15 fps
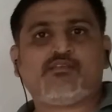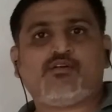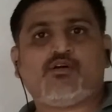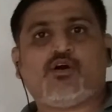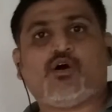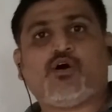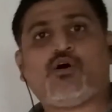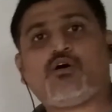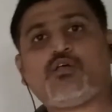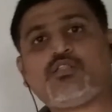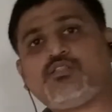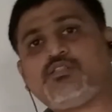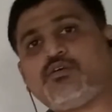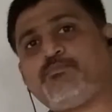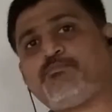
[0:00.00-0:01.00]

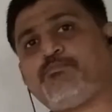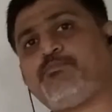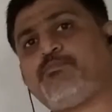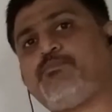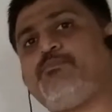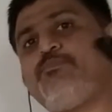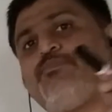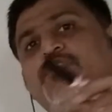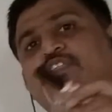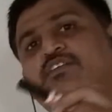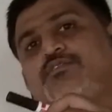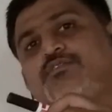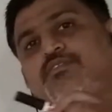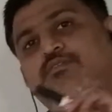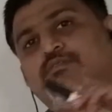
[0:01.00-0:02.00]
All the
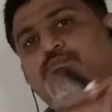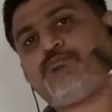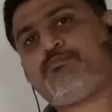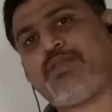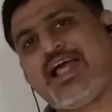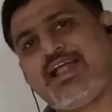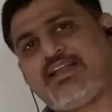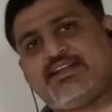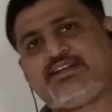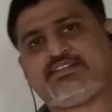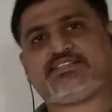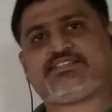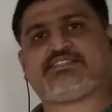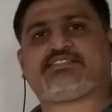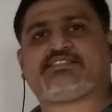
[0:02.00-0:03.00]

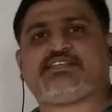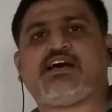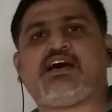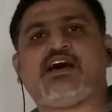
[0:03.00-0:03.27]
planets